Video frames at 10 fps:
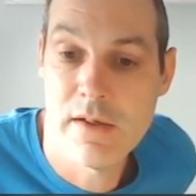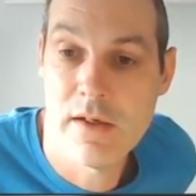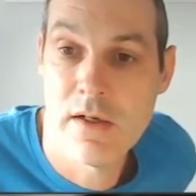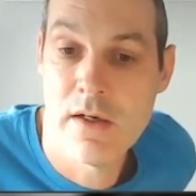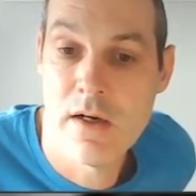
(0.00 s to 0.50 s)

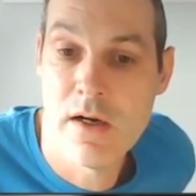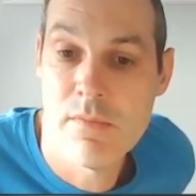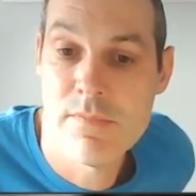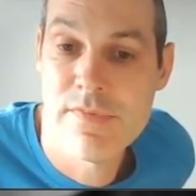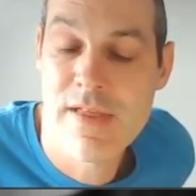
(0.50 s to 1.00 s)

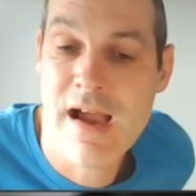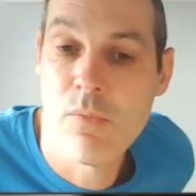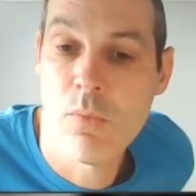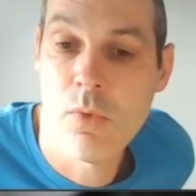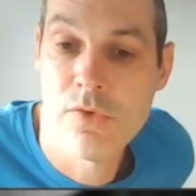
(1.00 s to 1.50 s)
That
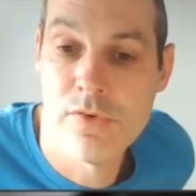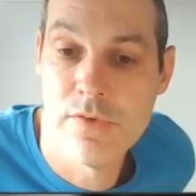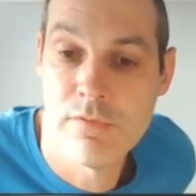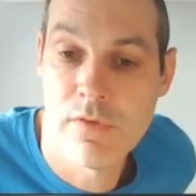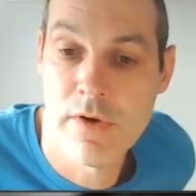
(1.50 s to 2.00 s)
wasn't
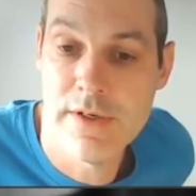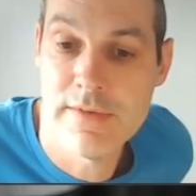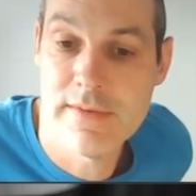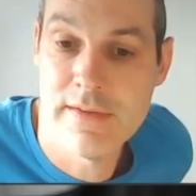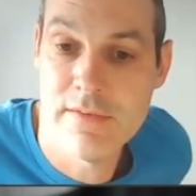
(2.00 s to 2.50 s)
the right
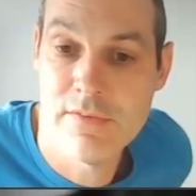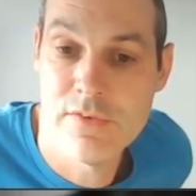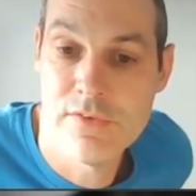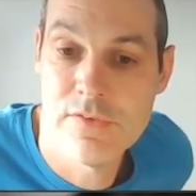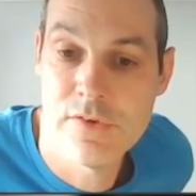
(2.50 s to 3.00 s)
thing to
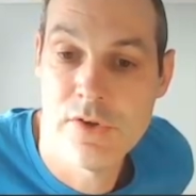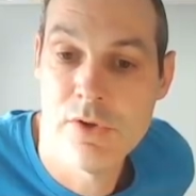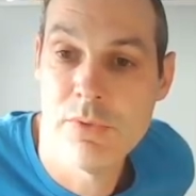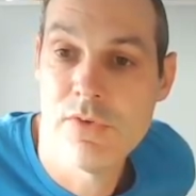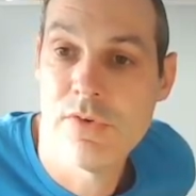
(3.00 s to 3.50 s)
do.
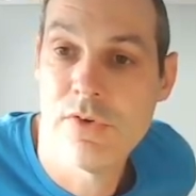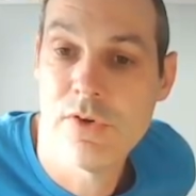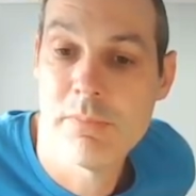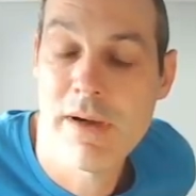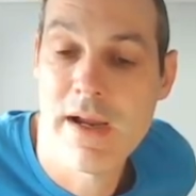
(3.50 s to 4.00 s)
We took
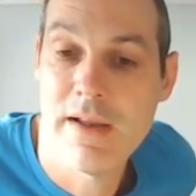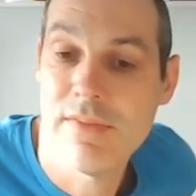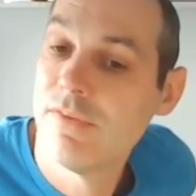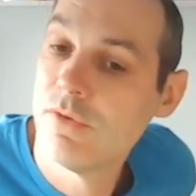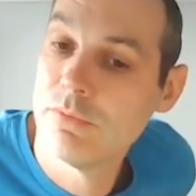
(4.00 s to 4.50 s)
back. It
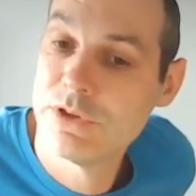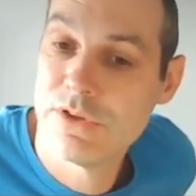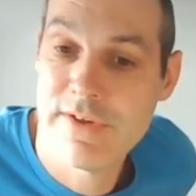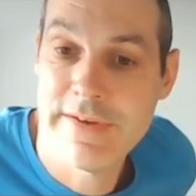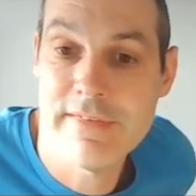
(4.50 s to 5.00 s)
thought we should
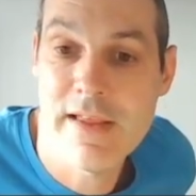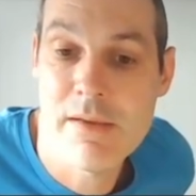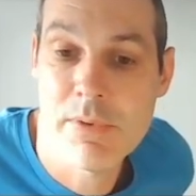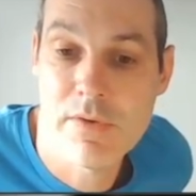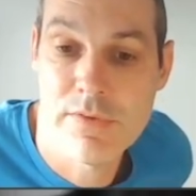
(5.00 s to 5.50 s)
take there,
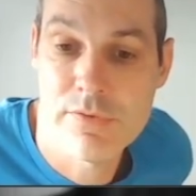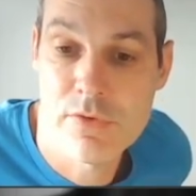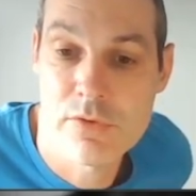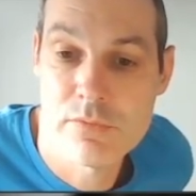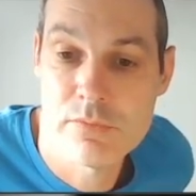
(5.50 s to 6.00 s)
but I
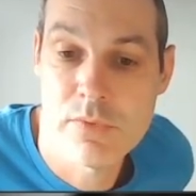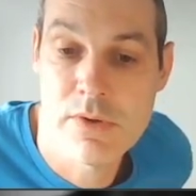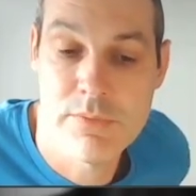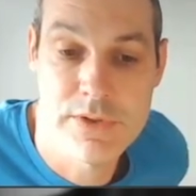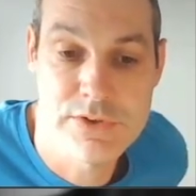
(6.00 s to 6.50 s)
thought, well,
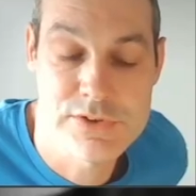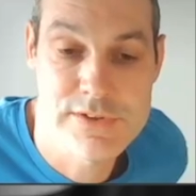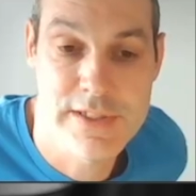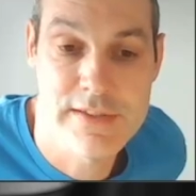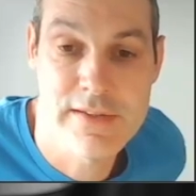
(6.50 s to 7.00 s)
we can just
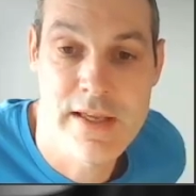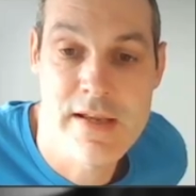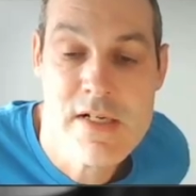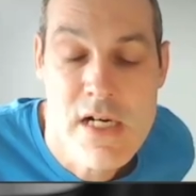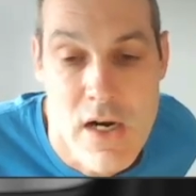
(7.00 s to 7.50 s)
take there.
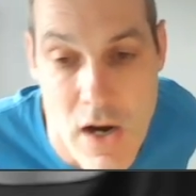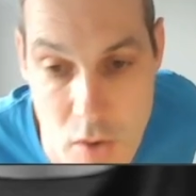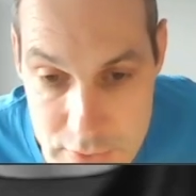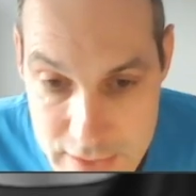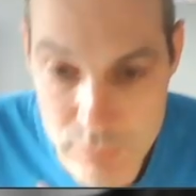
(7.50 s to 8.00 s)
Oh
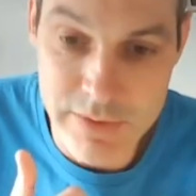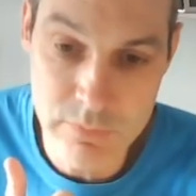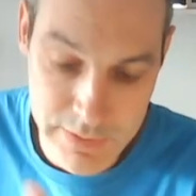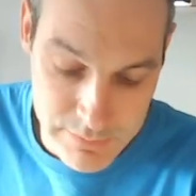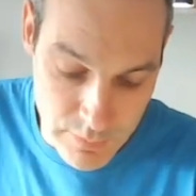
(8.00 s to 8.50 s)
yeah,
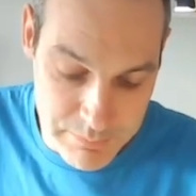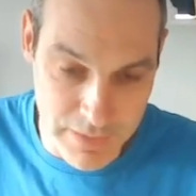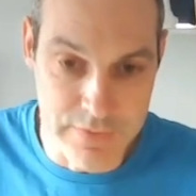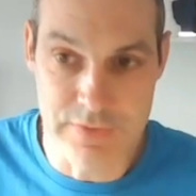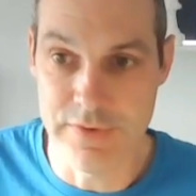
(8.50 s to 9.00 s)
we
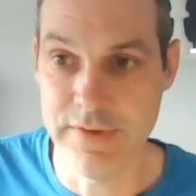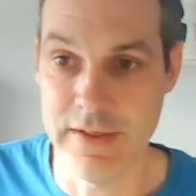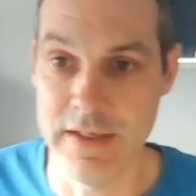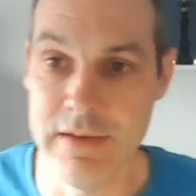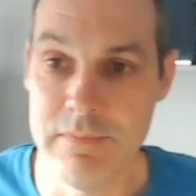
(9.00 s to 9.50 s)
blundered
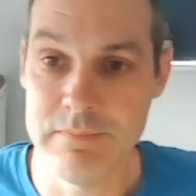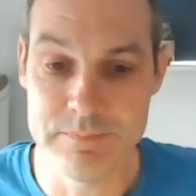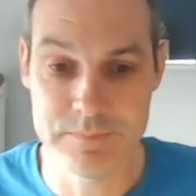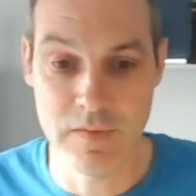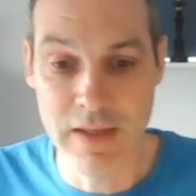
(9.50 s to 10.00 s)
here.
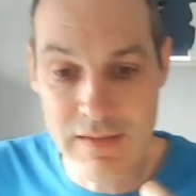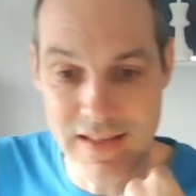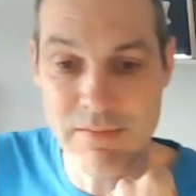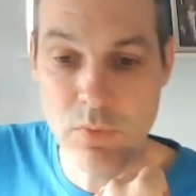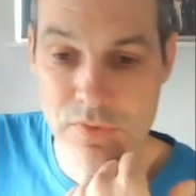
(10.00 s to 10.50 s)

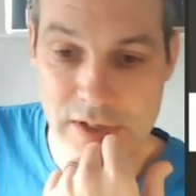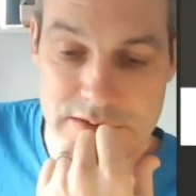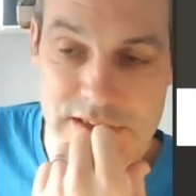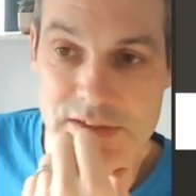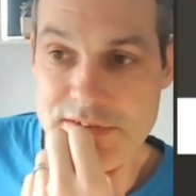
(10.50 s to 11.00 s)
It wasn't
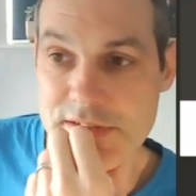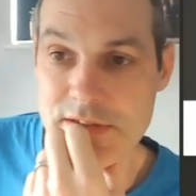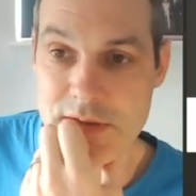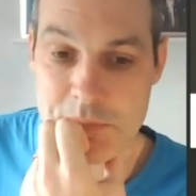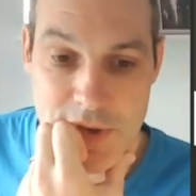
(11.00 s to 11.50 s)
actually considered
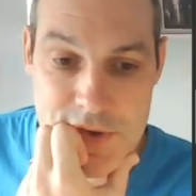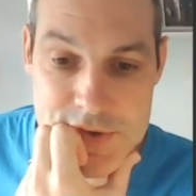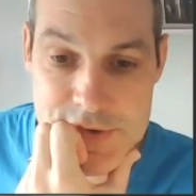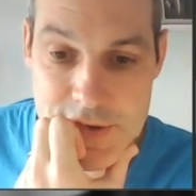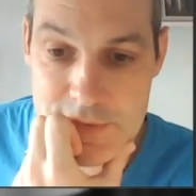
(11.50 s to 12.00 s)
a
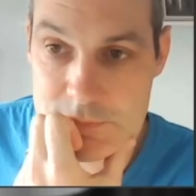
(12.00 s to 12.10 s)
blunder,